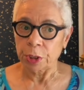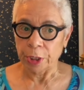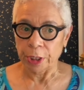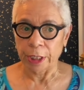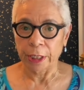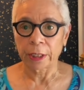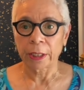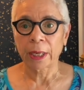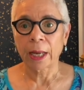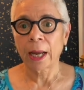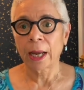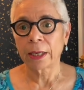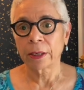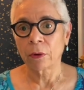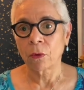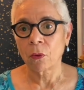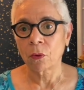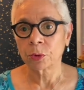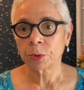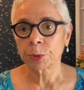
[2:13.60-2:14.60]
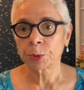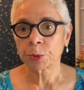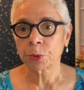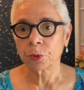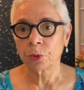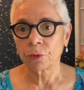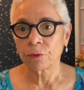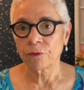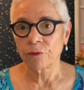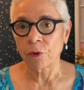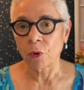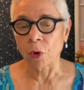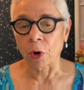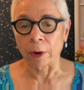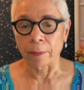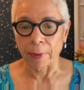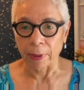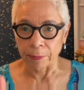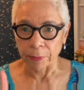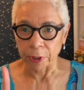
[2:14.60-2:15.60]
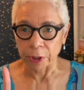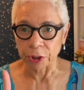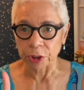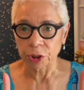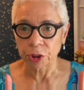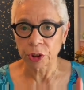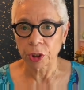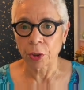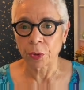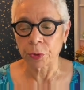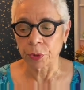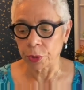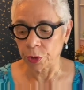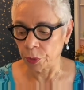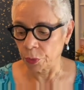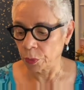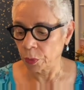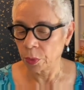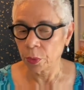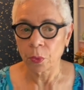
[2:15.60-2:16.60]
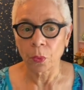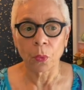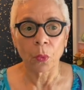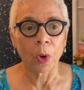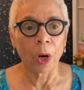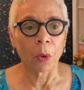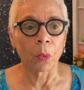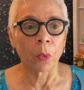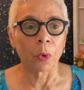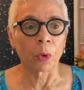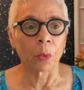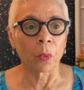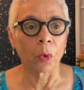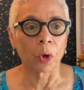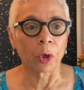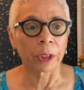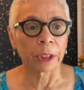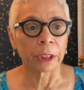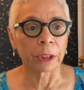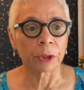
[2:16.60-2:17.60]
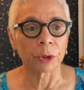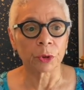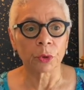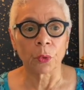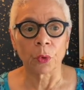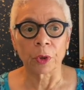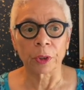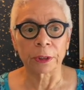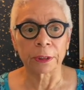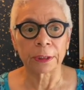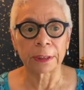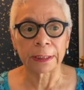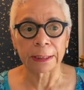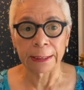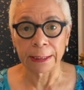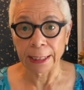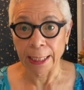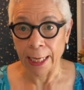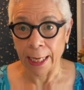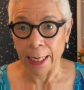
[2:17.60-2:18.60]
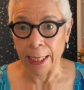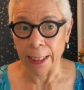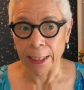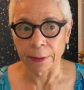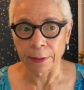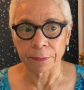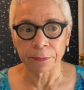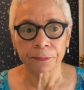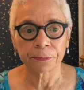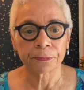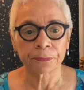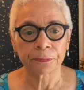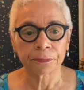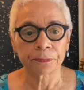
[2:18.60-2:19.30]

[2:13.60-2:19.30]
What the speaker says: you get a kind of old school form. I'm going to show you what we're working toward today.